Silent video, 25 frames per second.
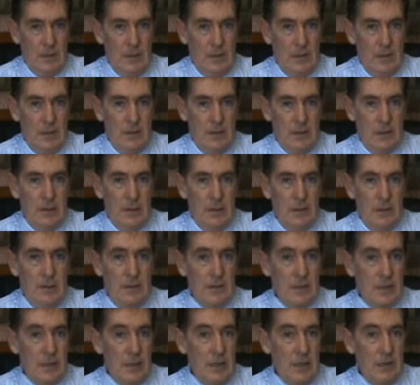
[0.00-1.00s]
Now, this little
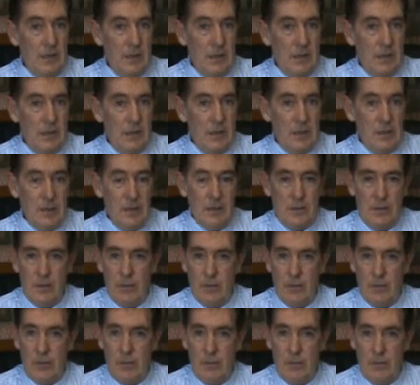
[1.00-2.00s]
secret is
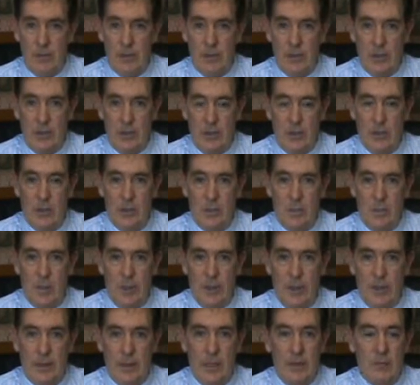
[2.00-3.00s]
not generally talked
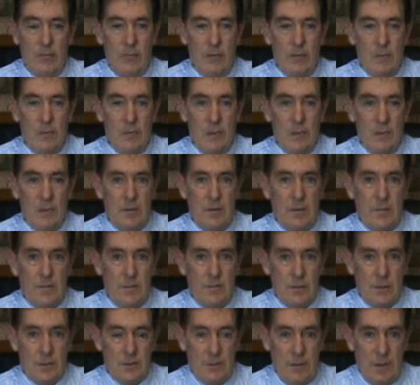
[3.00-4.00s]
about in respect of
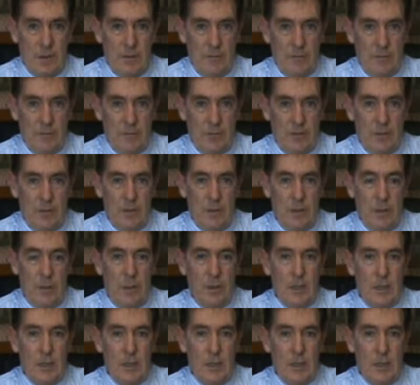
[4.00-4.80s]
swine flu,